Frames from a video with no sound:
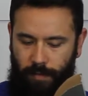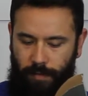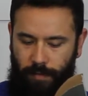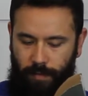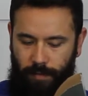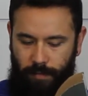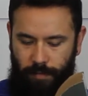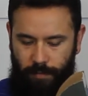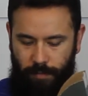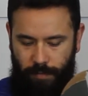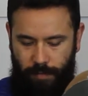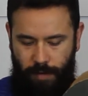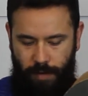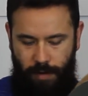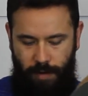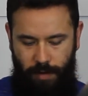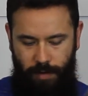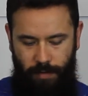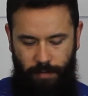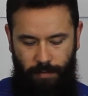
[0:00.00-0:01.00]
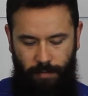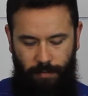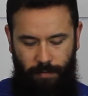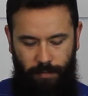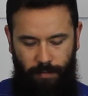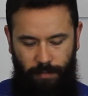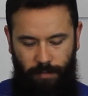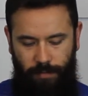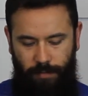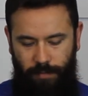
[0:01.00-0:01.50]
Alright,
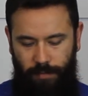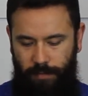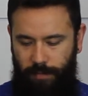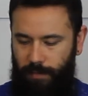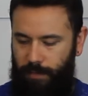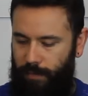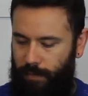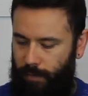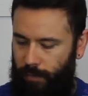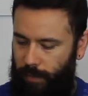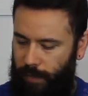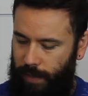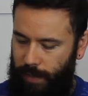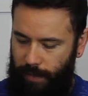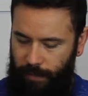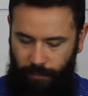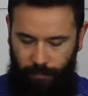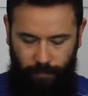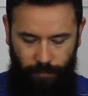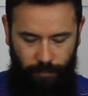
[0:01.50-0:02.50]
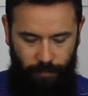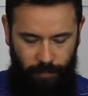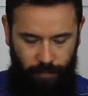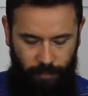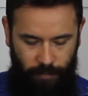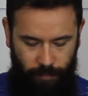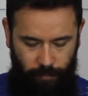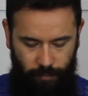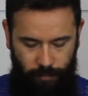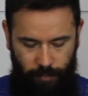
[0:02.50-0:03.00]
so we have
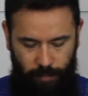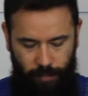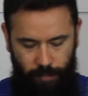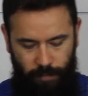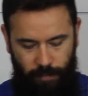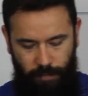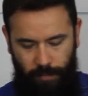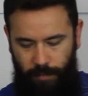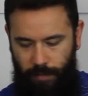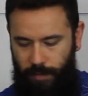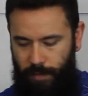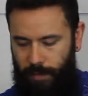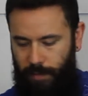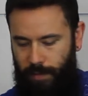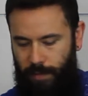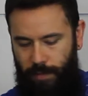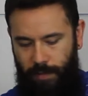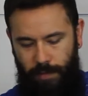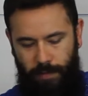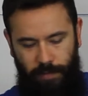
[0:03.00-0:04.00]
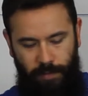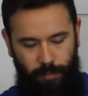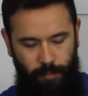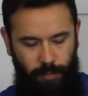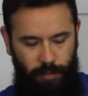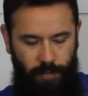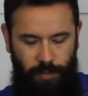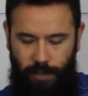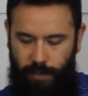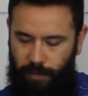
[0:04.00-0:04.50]
some
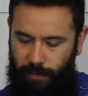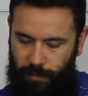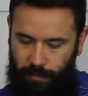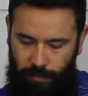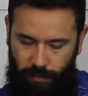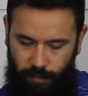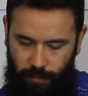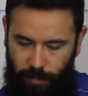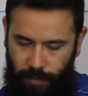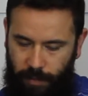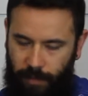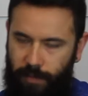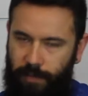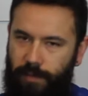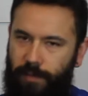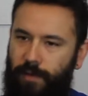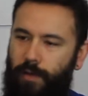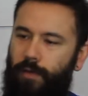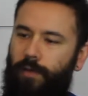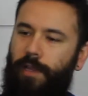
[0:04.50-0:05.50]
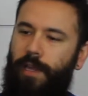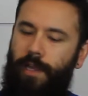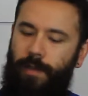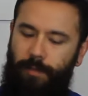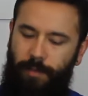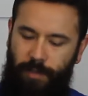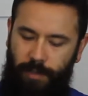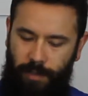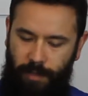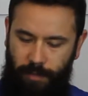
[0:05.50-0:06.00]
stickers. We got a Snow
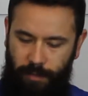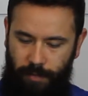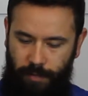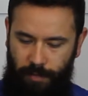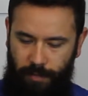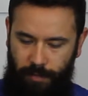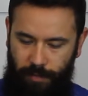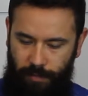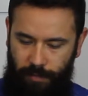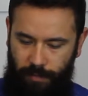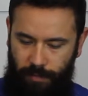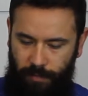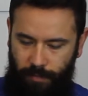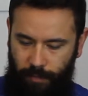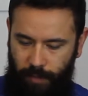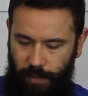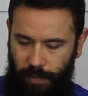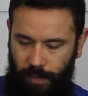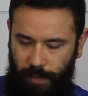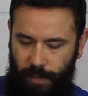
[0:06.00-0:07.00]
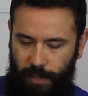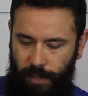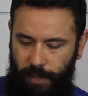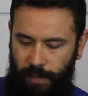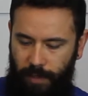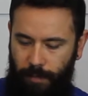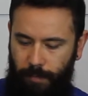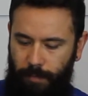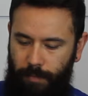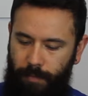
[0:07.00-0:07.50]
Lab sticker. We got
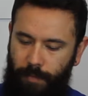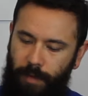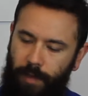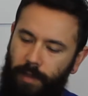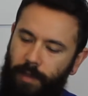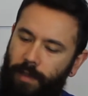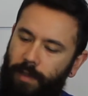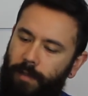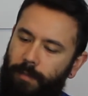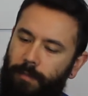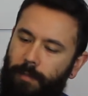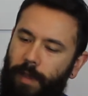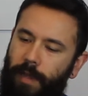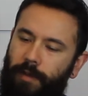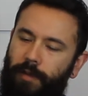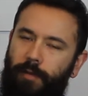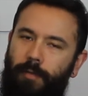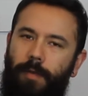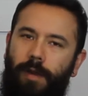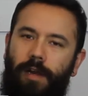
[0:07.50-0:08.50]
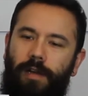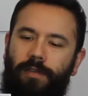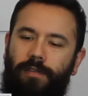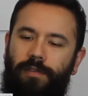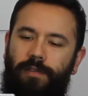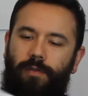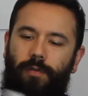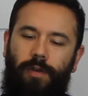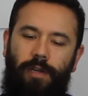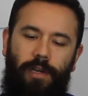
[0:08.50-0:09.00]
a
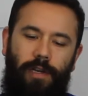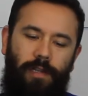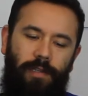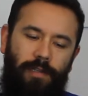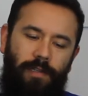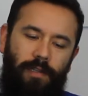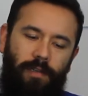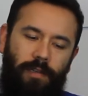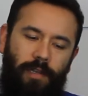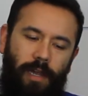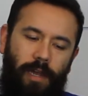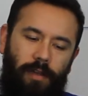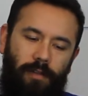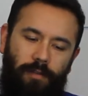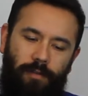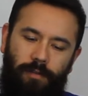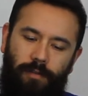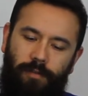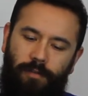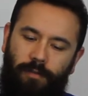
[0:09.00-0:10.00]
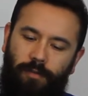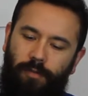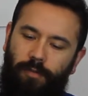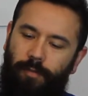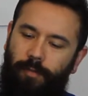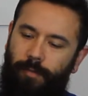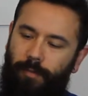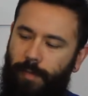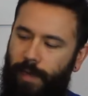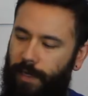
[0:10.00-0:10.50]
Makerbox 2019 calendar,
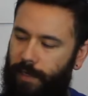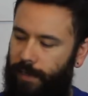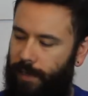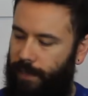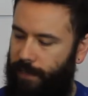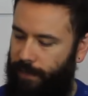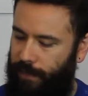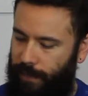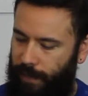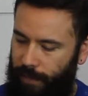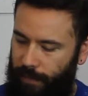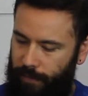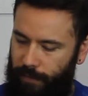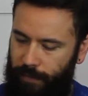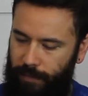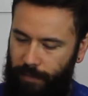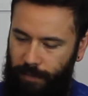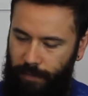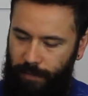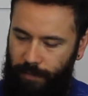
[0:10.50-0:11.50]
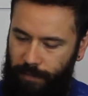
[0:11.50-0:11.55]
little magnetic calendar.